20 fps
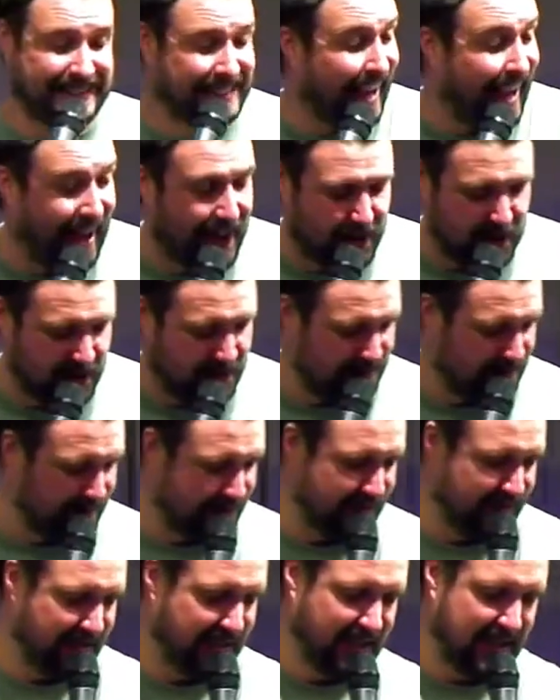we get tired,
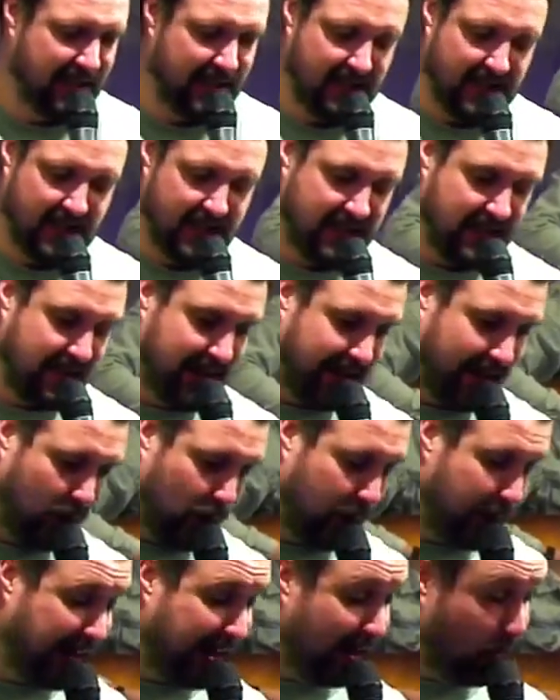
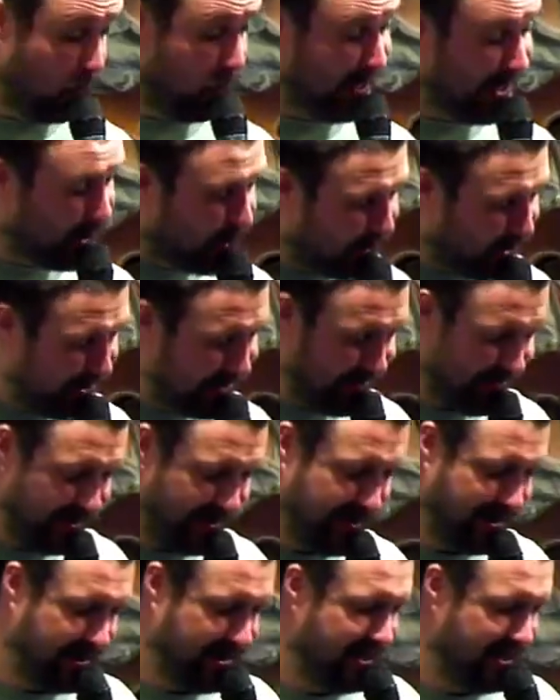that when we get weary,